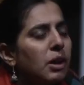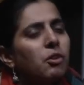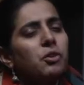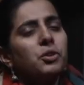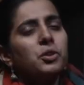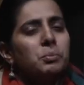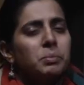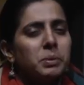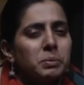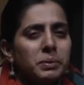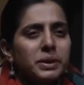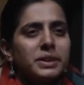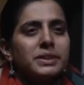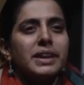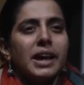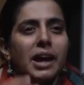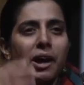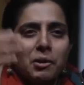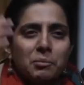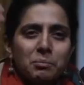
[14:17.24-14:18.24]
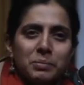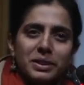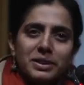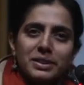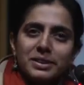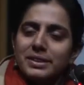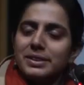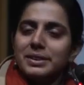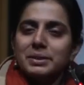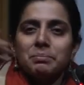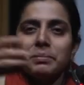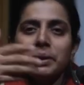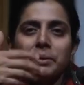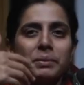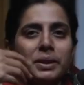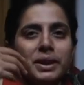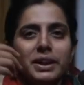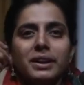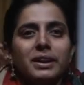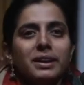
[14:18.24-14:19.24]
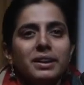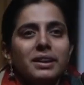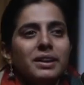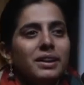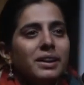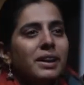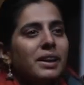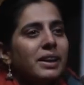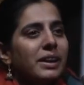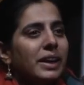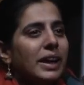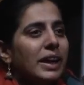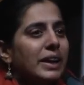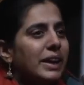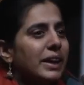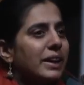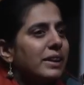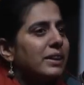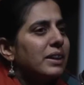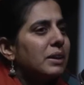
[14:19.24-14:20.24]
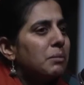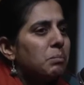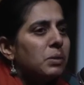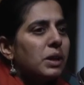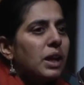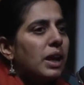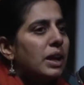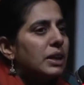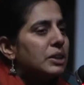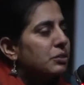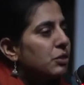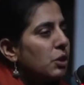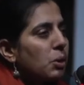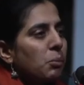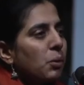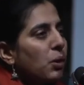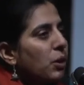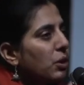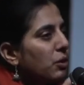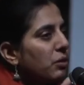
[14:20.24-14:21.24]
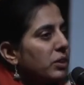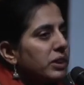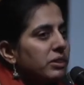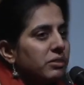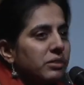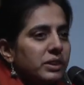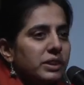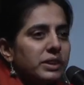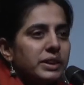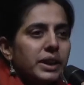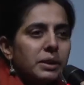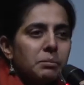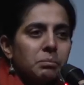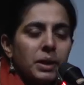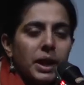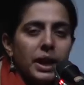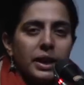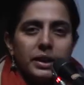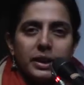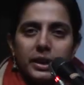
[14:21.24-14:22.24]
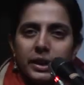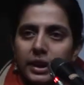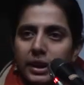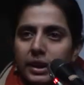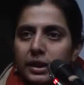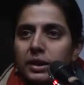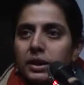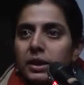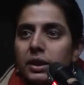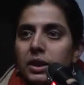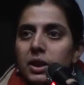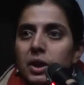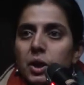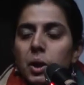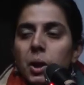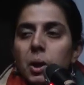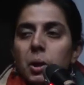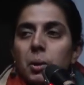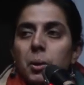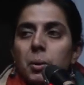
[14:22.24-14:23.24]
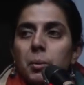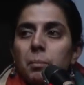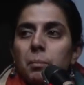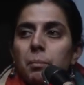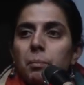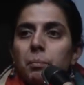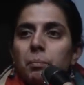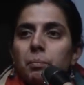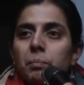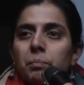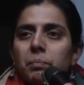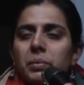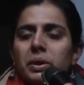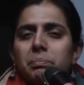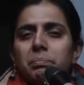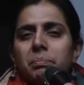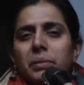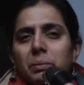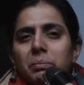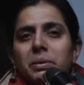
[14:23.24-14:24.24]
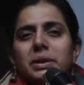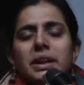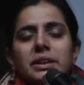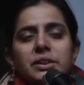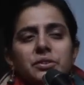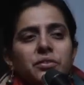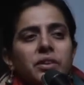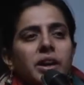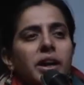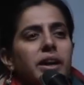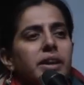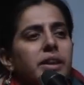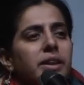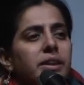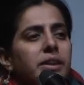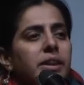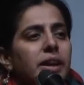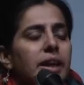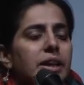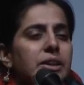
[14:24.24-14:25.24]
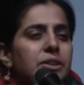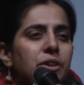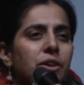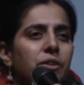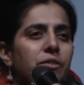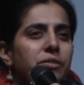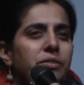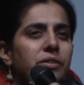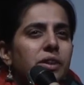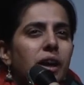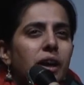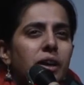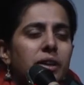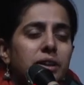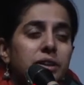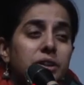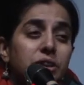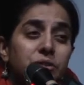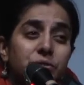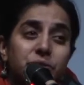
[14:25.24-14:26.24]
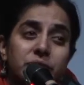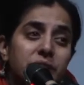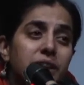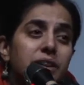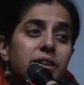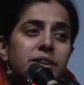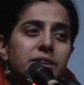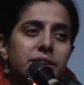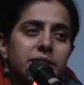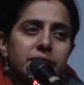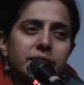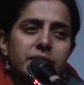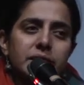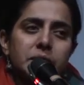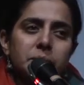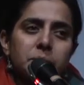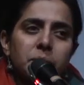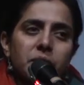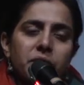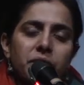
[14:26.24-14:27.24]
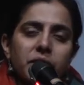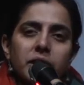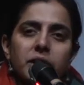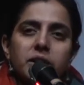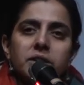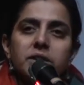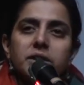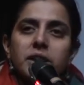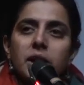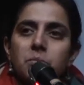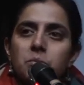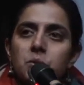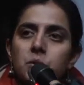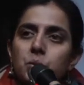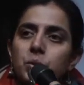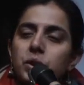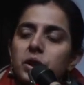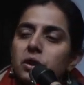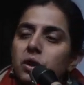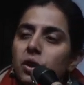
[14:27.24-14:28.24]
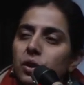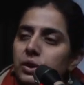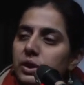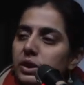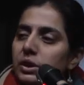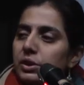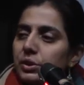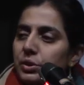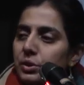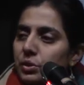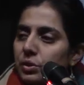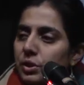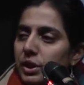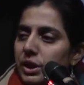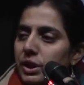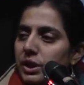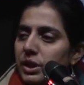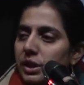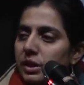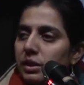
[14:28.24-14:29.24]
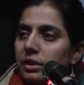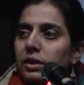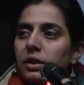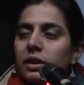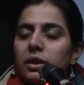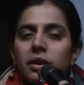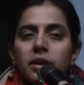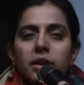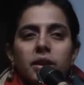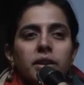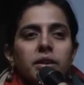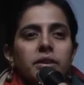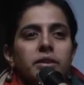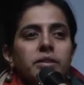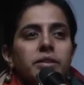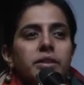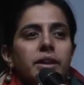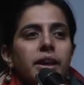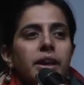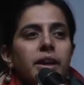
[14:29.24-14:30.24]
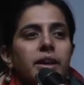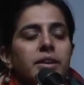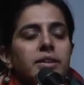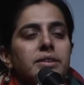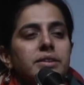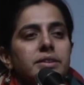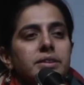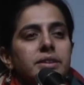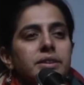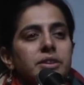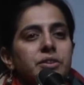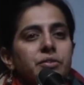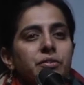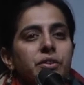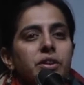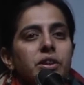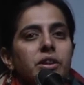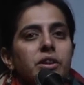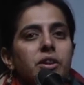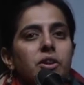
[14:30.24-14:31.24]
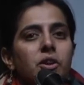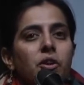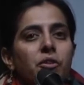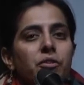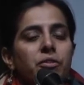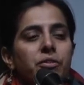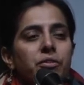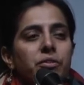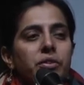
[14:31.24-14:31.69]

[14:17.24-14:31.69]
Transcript: or human beings have been just maybe getting the plant from all over the world and planting it. But maybe that's fine in case of gardens within the cities. But when it comes to ecological restoration, there is this fear of